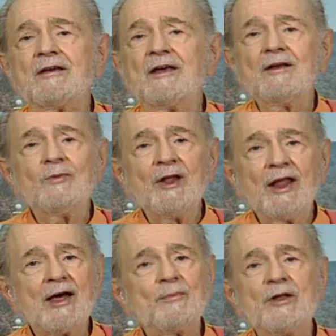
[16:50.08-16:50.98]
It will
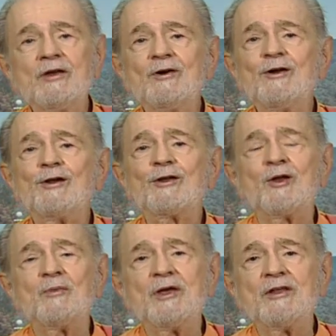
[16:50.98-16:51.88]
happen. You're not
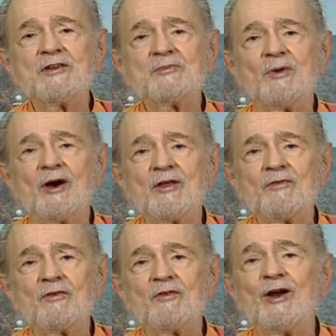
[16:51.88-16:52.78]
going to be in this body
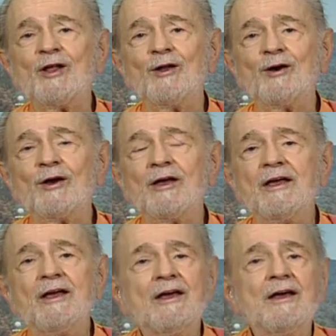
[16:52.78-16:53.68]
for very long.
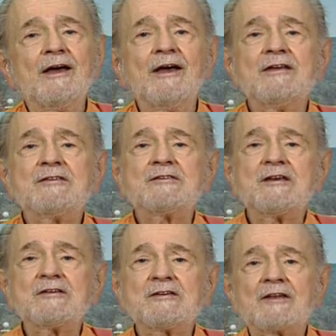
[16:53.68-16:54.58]
It's
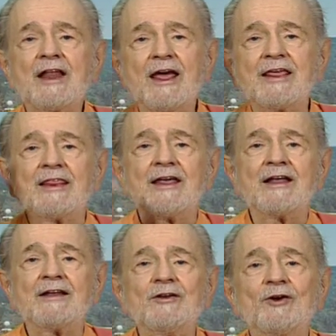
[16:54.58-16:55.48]
just like
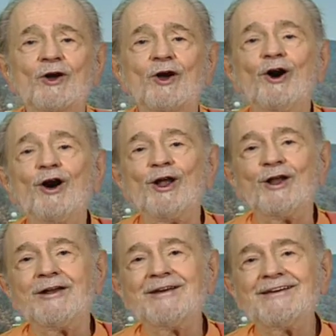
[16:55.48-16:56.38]
that and you're
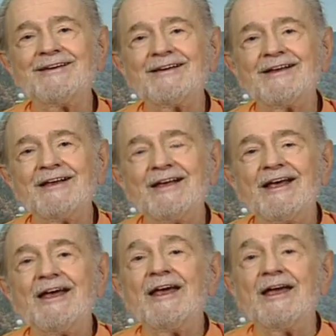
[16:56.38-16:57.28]
gone.
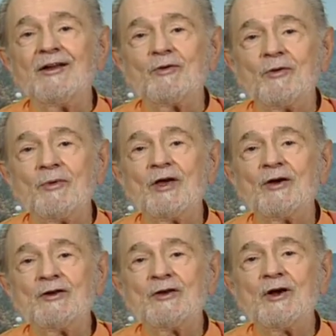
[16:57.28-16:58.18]
It would be
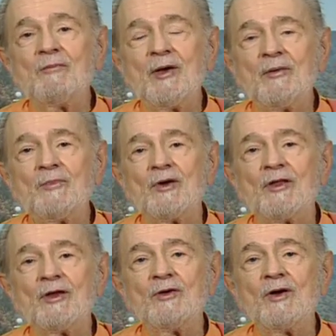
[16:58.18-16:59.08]
good to remember
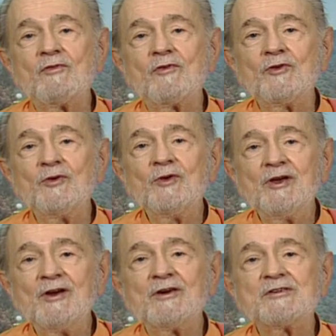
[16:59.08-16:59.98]
that you have a few
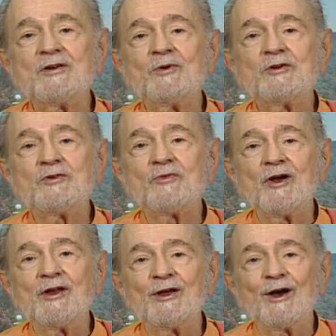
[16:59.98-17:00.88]
years in which to
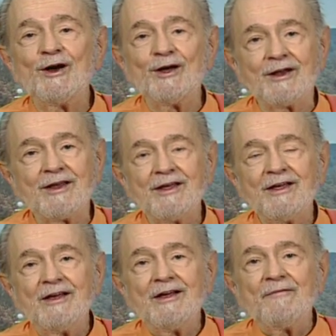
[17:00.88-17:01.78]
find God.
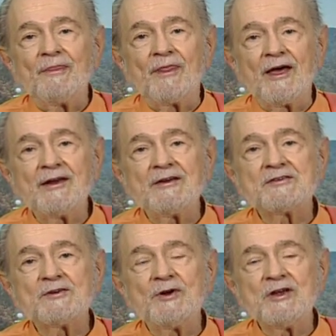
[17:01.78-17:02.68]
That
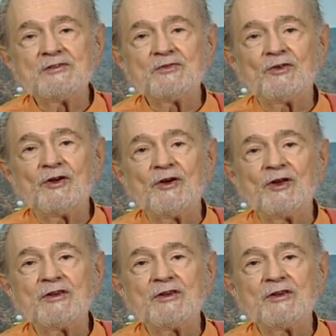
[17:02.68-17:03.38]
is the reason for your